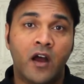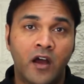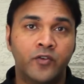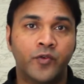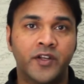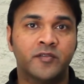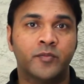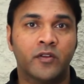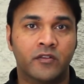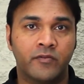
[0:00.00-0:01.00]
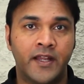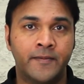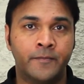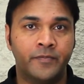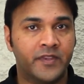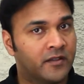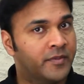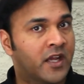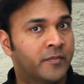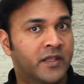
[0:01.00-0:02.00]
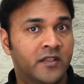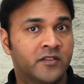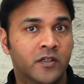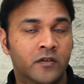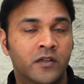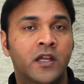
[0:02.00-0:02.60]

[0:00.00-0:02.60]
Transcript: unreasonable threat, it'll become easier.